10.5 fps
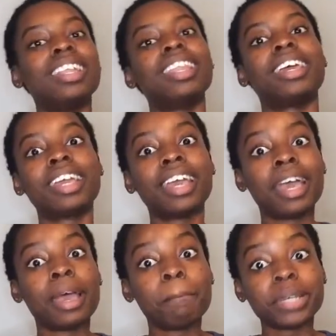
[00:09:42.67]
Like,
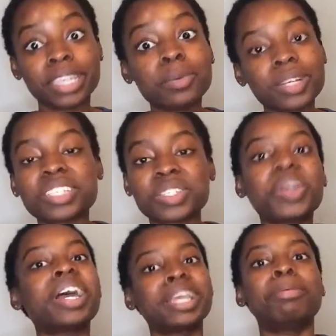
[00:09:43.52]
but he wasn't
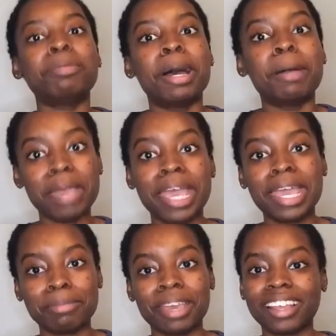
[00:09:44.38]
trying to give me my
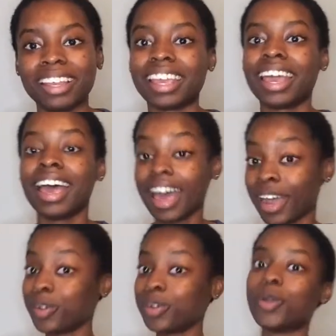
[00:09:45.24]
bag back. Like,
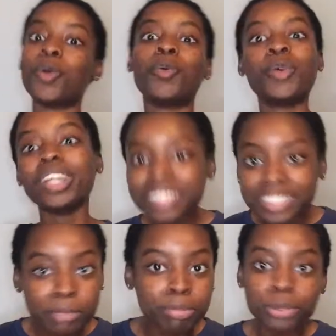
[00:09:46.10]
I don't know what
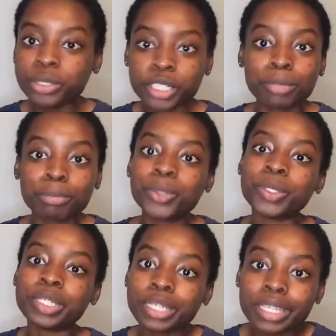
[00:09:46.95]
this blue shirt
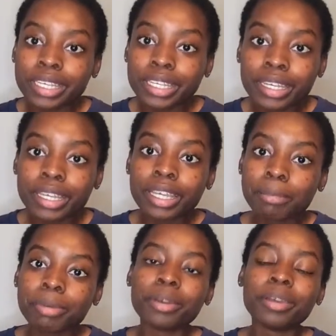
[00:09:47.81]
boy did,
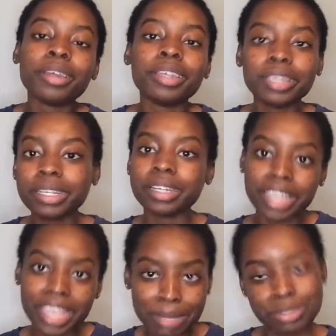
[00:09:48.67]
but he done
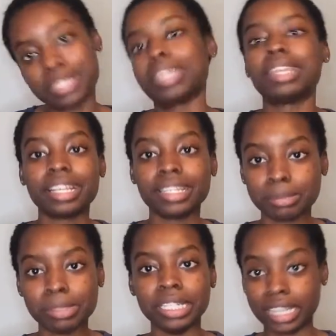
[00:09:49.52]
came sat next
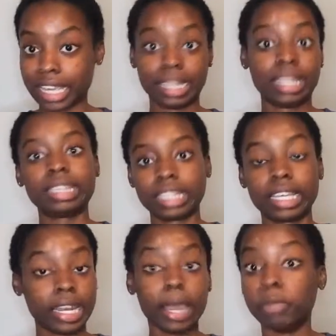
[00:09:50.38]
to me. Now they
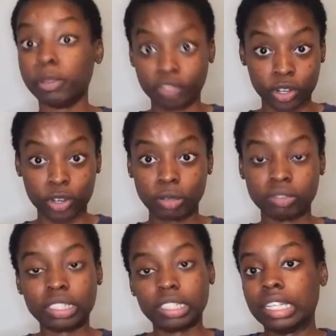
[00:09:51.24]
thinking I'm
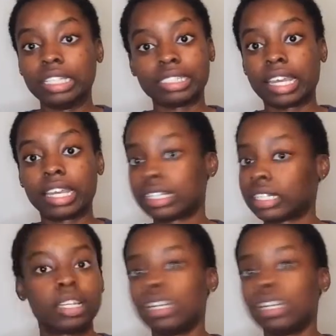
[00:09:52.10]
involved. And it's like,